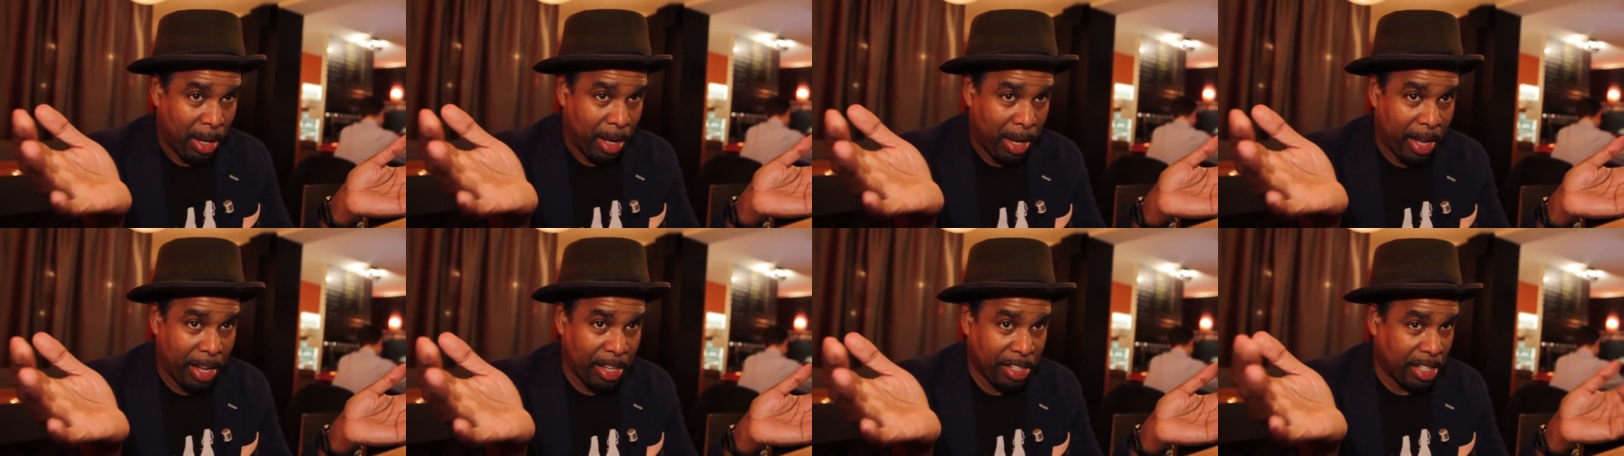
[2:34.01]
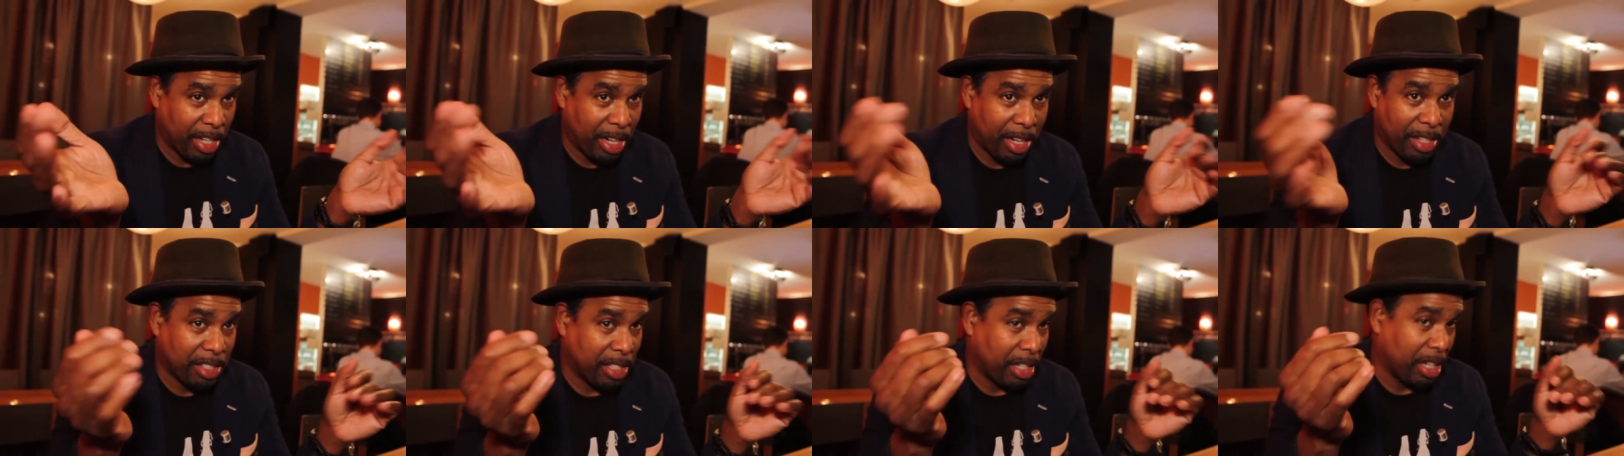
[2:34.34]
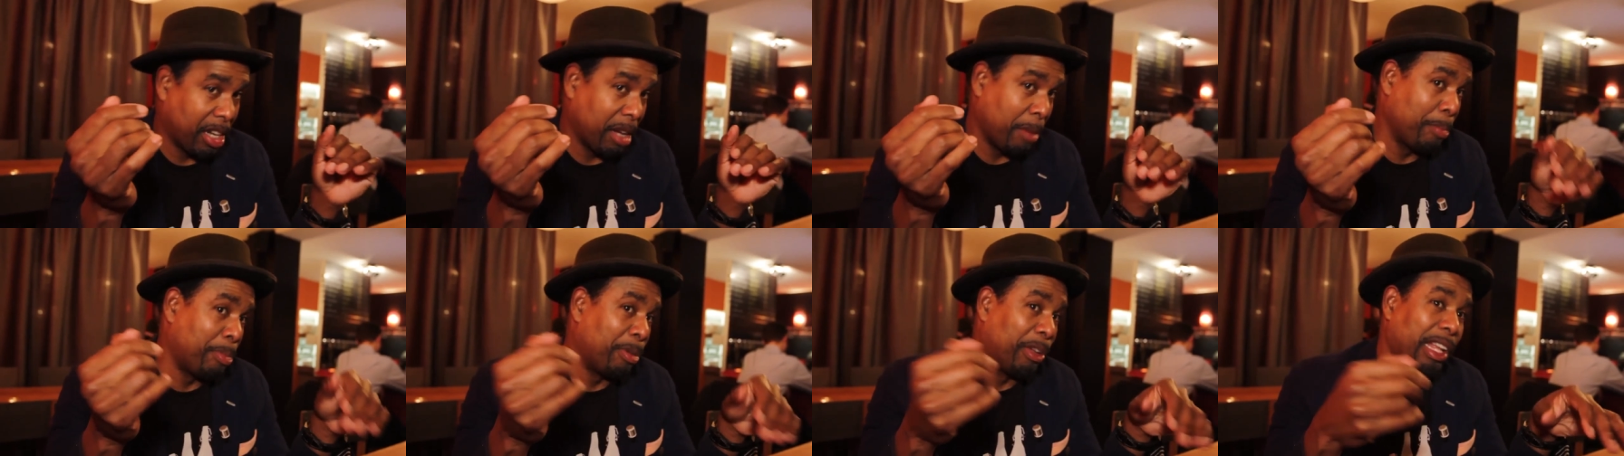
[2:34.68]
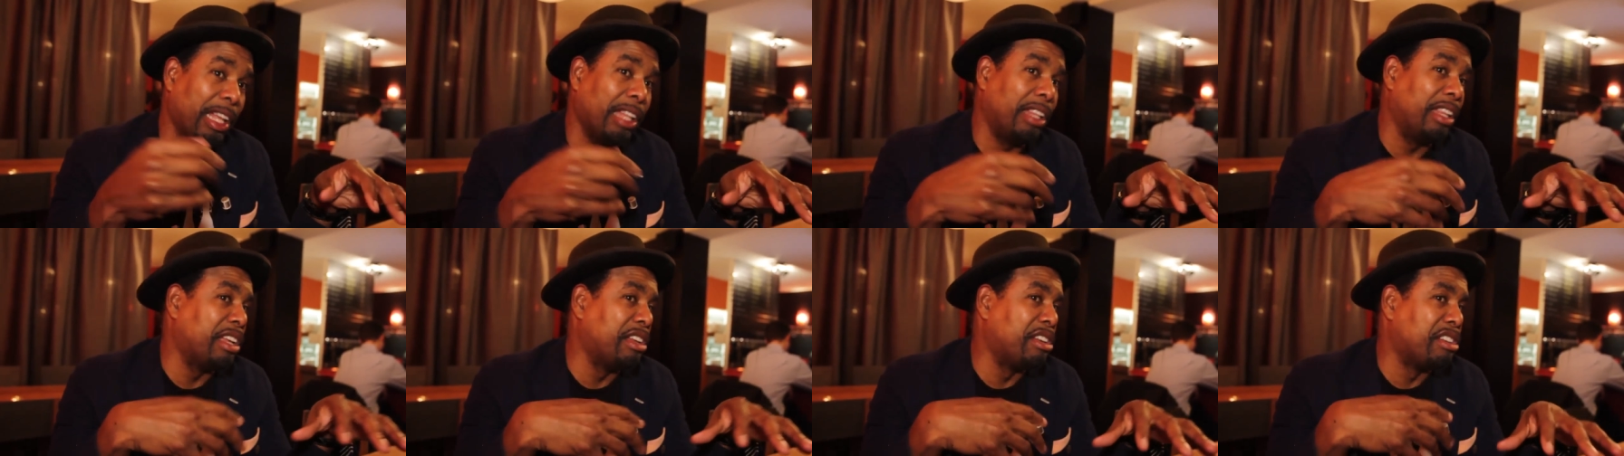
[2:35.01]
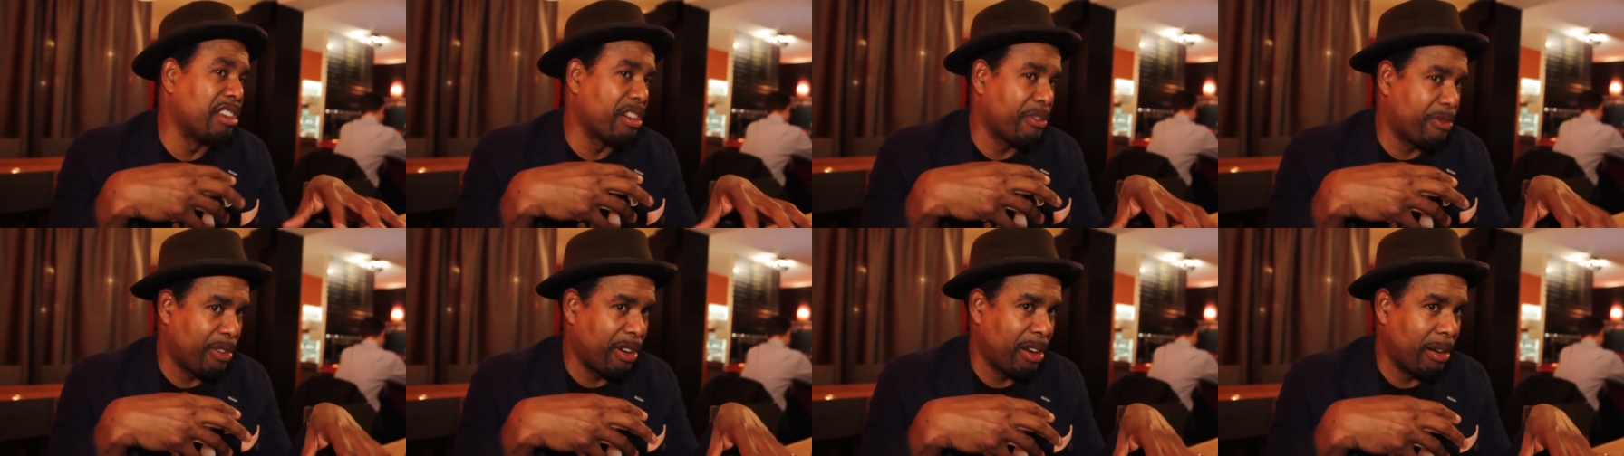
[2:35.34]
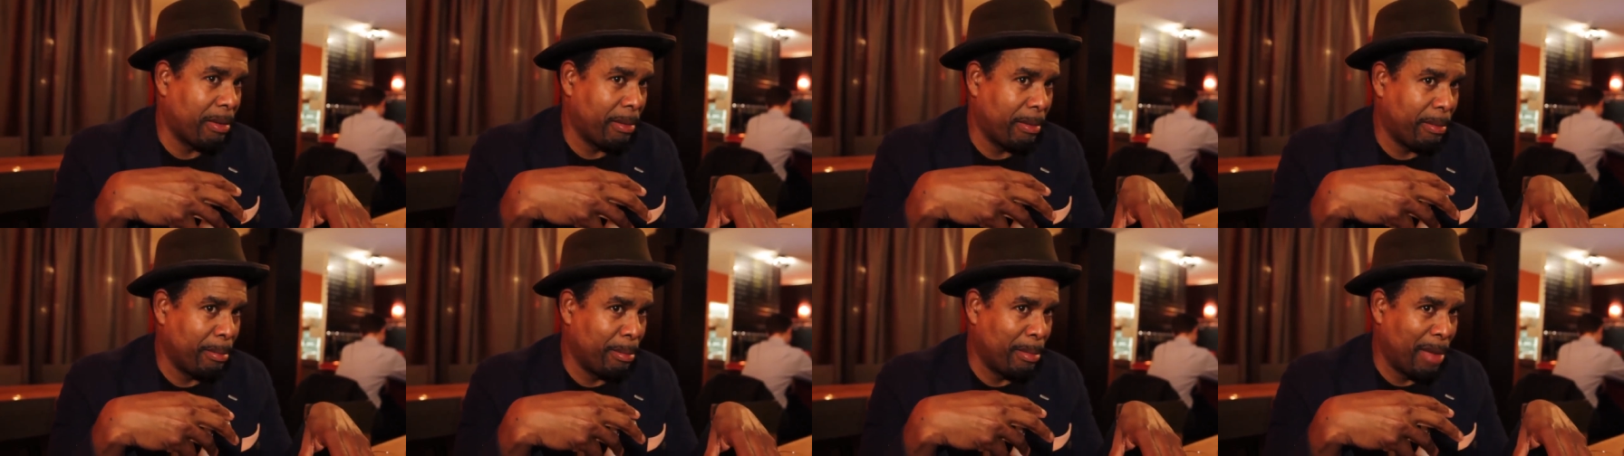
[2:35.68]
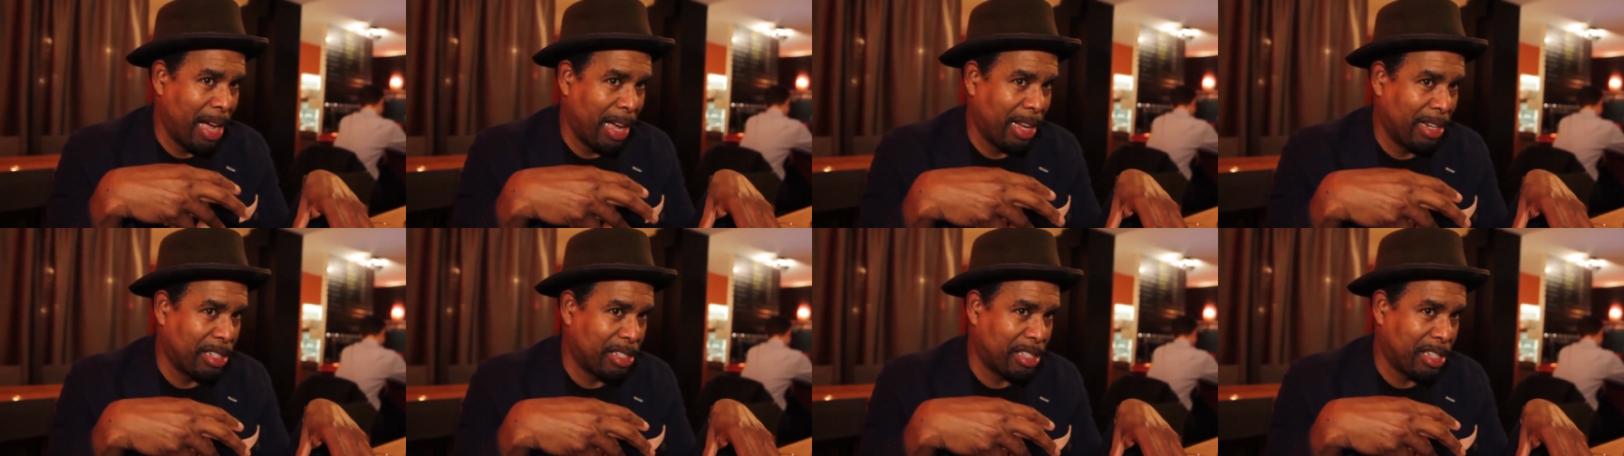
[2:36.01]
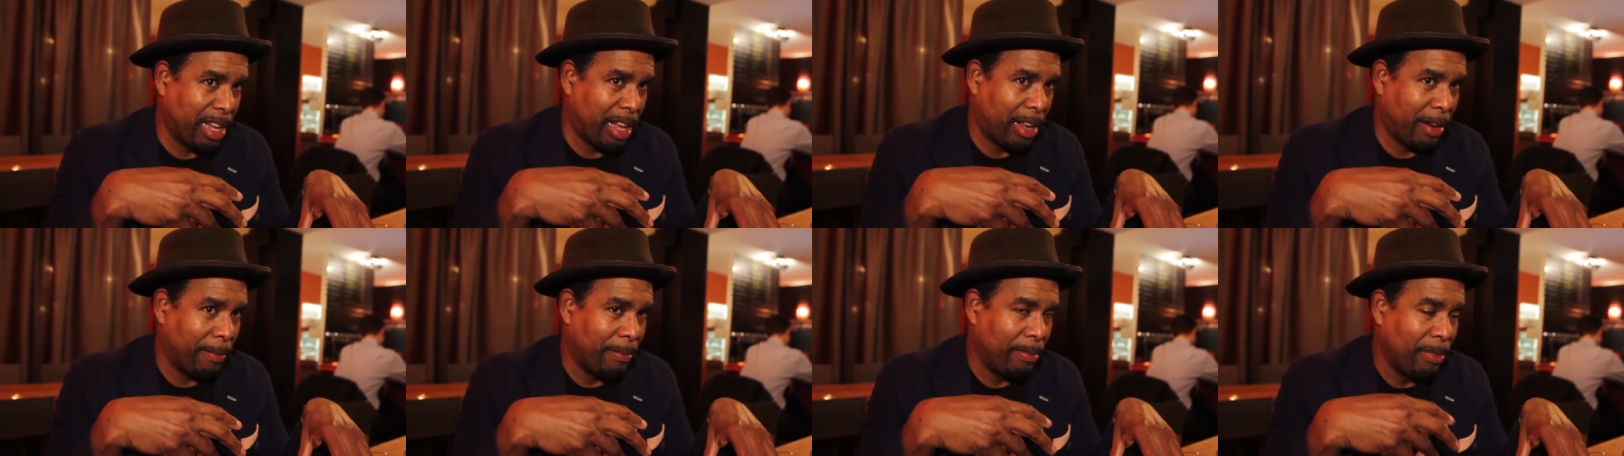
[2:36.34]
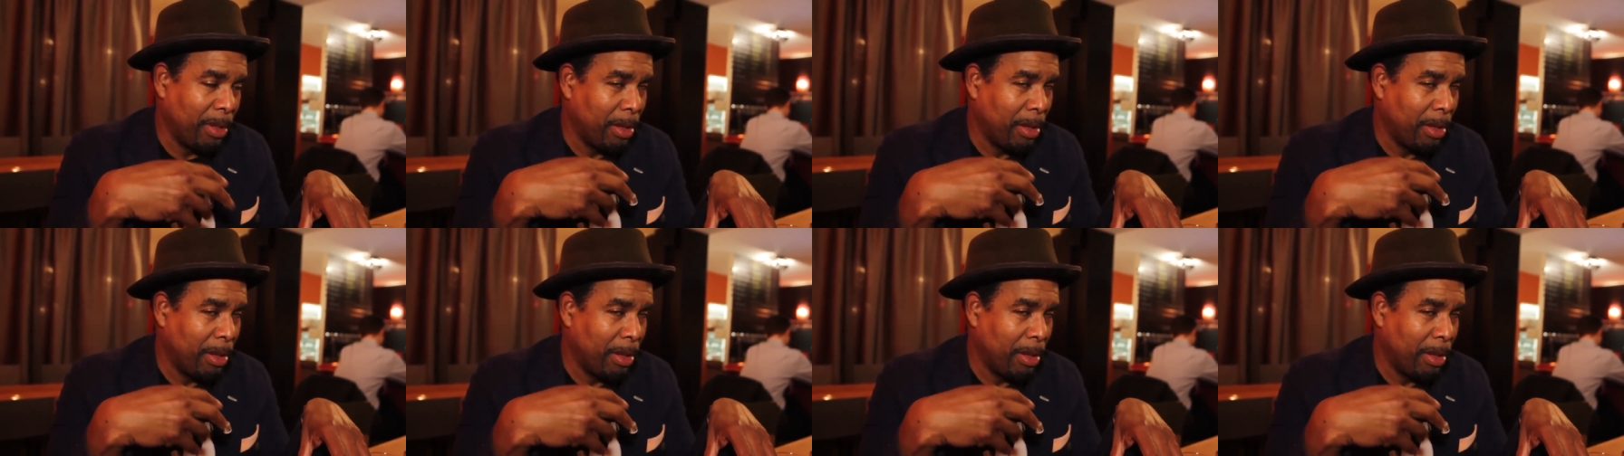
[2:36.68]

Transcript: Is it's a completely different mindset.